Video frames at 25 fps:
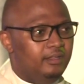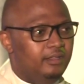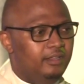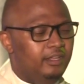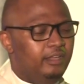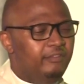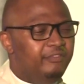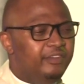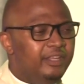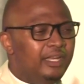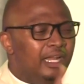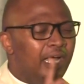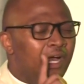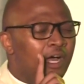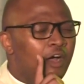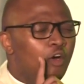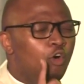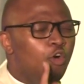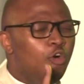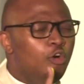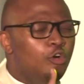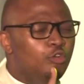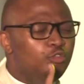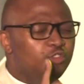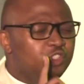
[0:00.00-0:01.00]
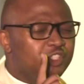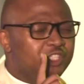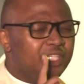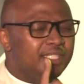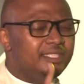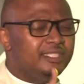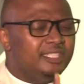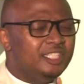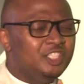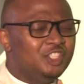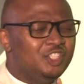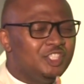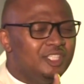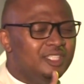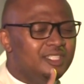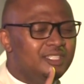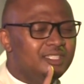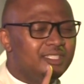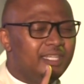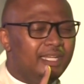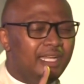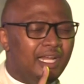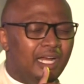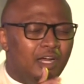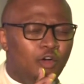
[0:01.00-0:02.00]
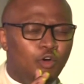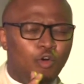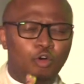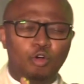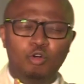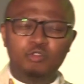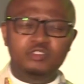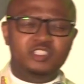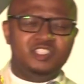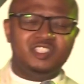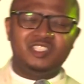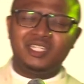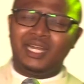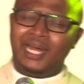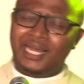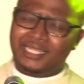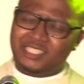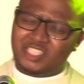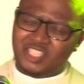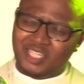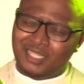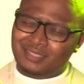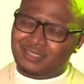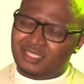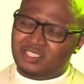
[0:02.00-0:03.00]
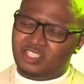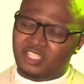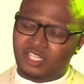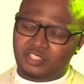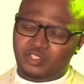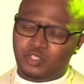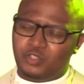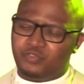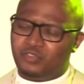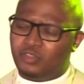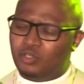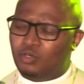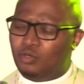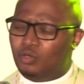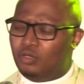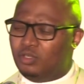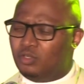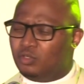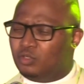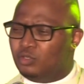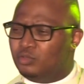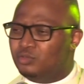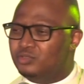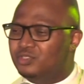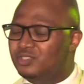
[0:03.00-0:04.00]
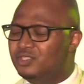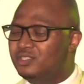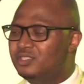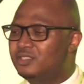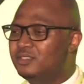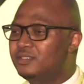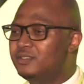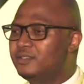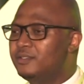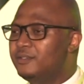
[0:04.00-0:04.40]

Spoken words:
Even our own traditions and our own structure as a church of the Holy Ghost.